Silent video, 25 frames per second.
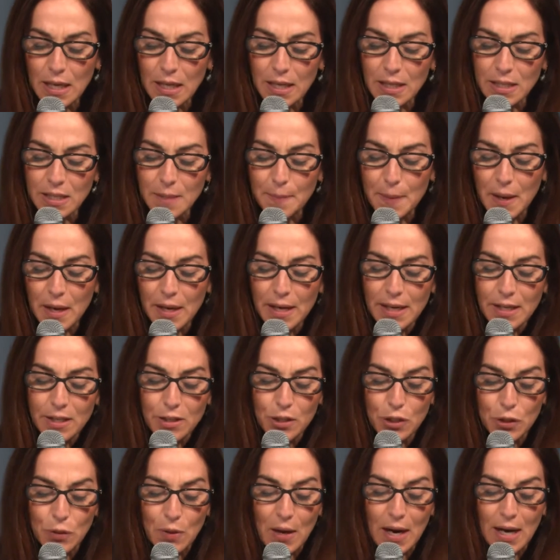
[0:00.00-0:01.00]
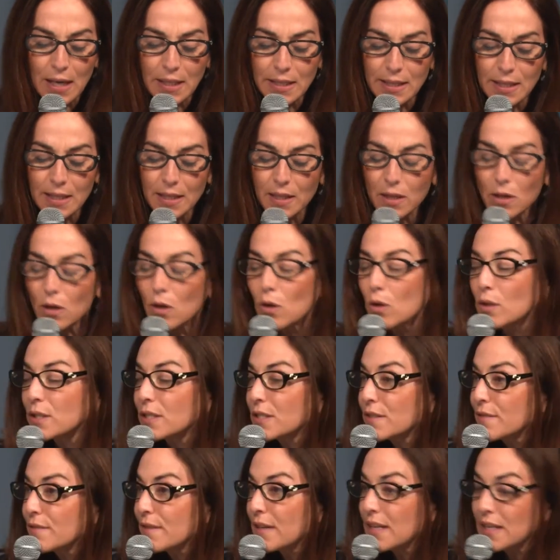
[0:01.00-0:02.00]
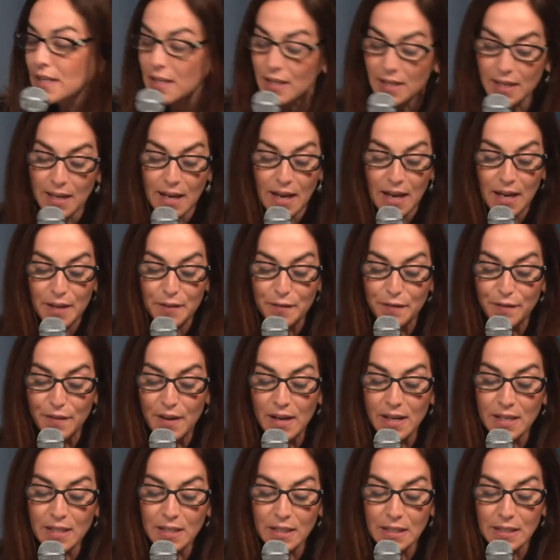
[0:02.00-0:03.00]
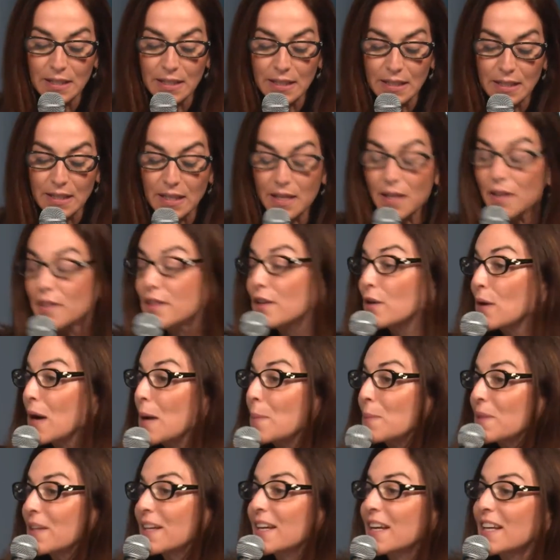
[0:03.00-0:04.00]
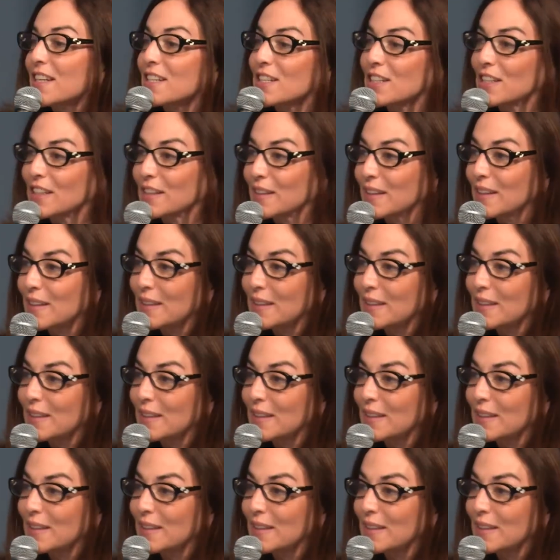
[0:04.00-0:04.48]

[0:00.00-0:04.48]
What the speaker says: us about extracting, cultivating, and finally, their application?